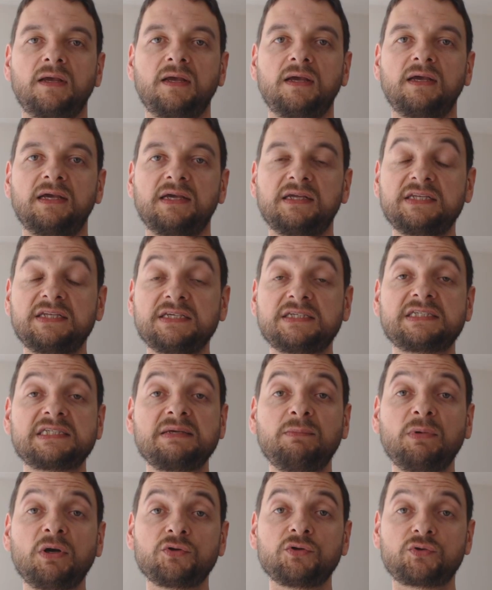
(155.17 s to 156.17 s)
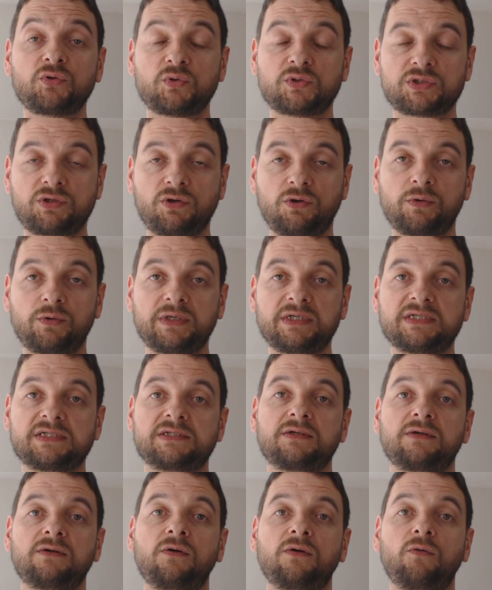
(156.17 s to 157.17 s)
It is similar to
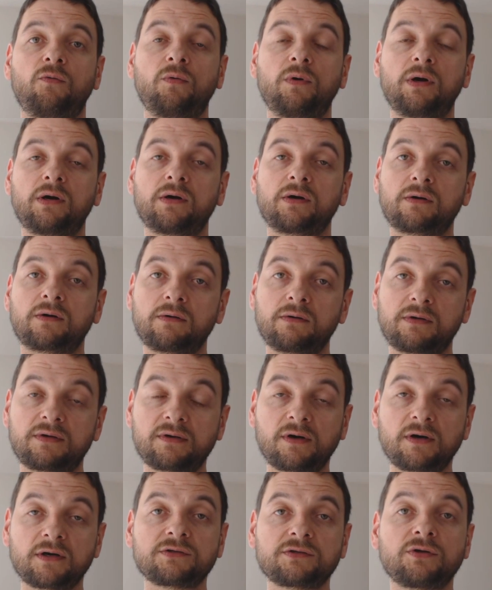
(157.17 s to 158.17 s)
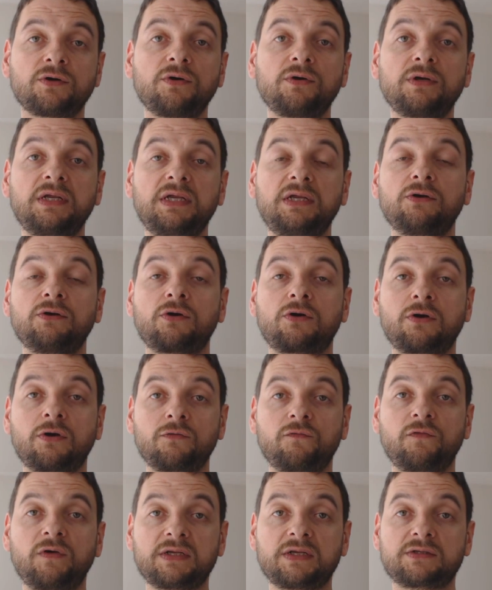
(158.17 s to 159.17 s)
stories, where character inner
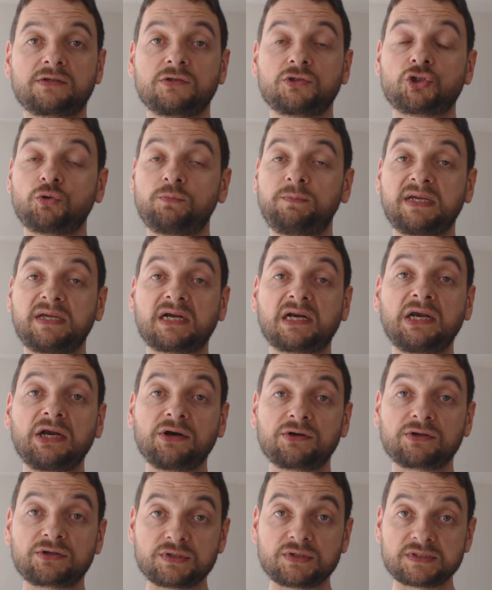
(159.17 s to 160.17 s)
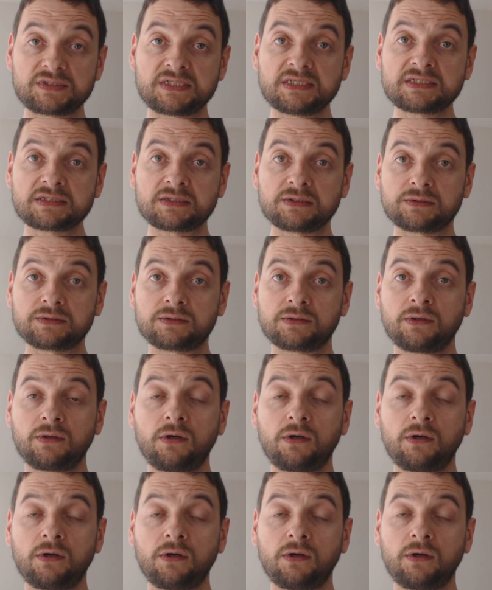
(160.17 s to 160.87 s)
conflict should be clear and consistent,